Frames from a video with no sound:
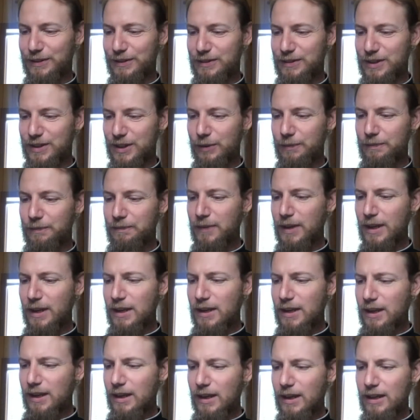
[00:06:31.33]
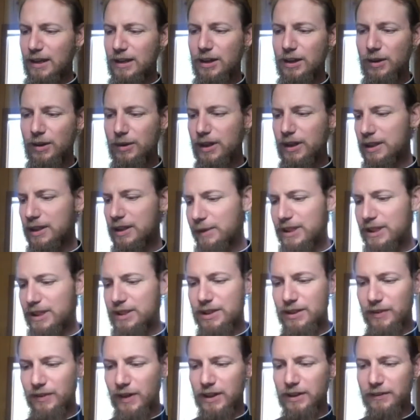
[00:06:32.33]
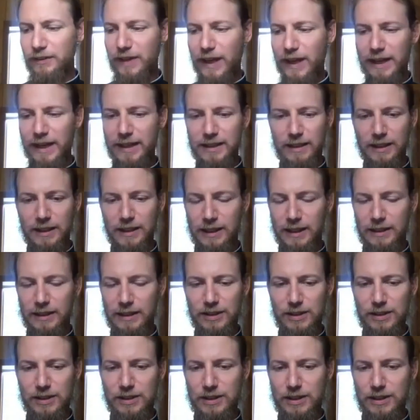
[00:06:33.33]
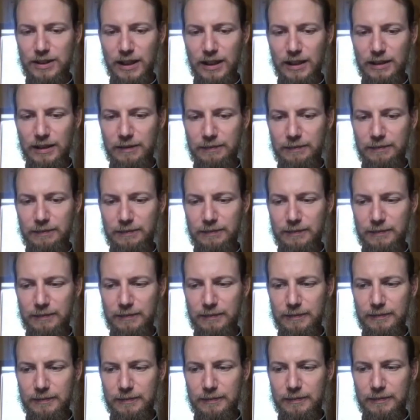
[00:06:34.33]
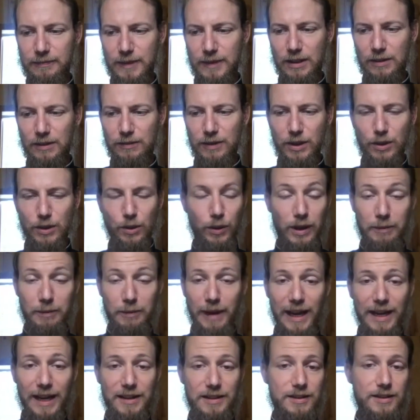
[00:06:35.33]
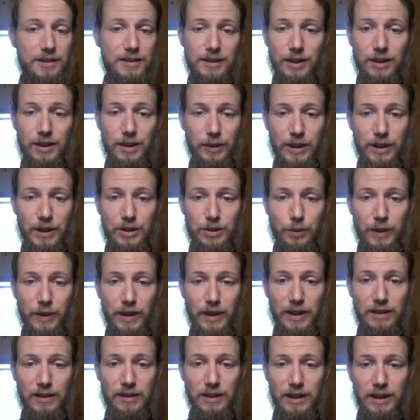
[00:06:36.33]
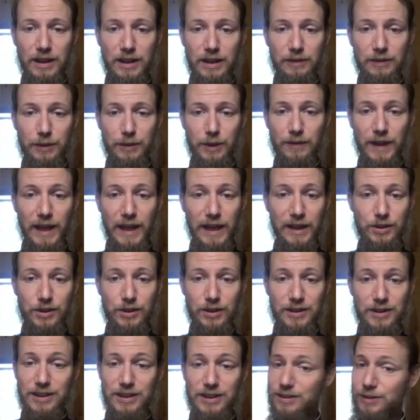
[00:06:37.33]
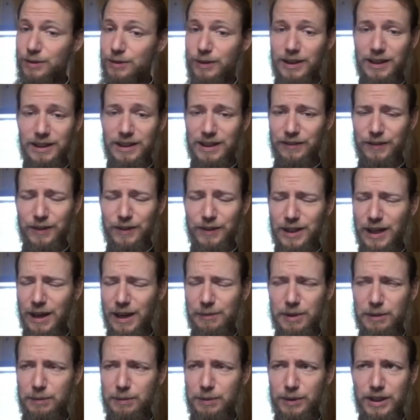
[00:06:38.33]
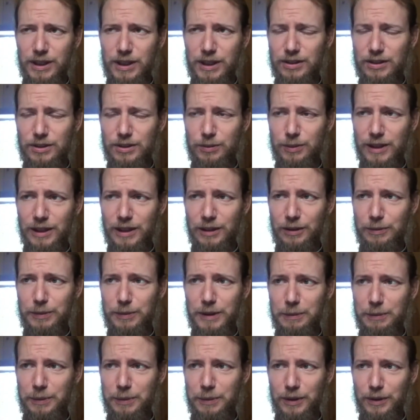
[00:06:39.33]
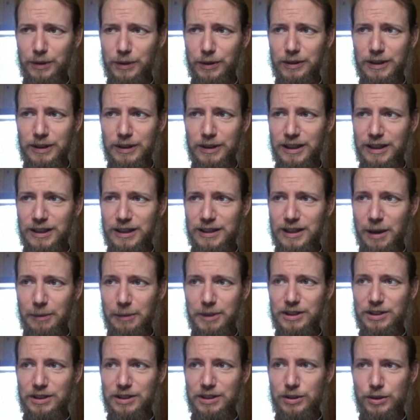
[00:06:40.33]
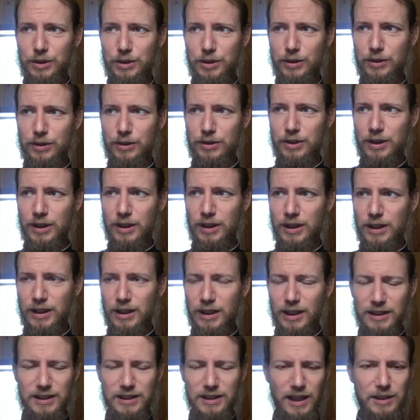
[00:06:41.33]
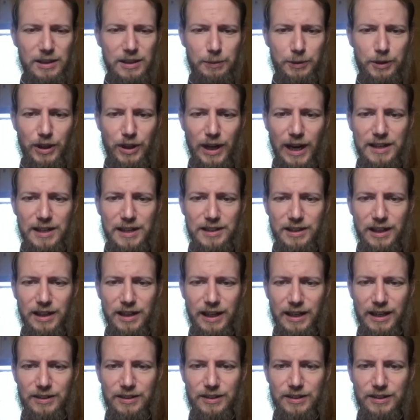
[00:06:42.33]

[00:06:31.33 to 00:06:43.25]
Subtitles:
So, in the midst of all of that, and then just recording Mass, each week, thinking of reflections, it's a really different time to preach without people coming to the church. I tend to procrastinate.